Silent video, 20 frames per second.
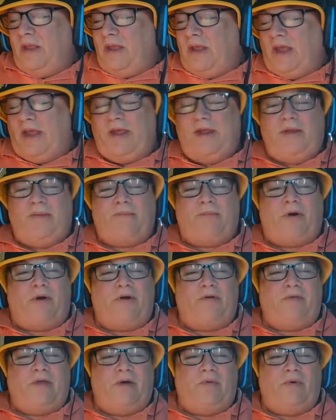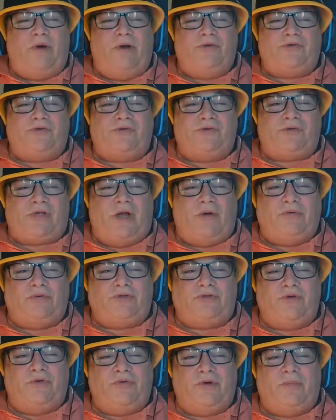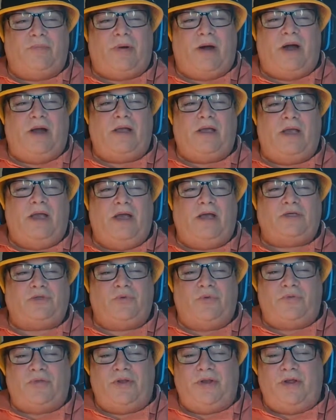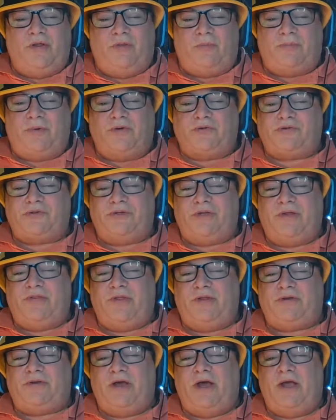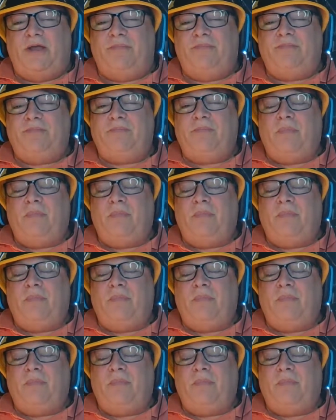and part of that was I was doing a podcast with another person at that time.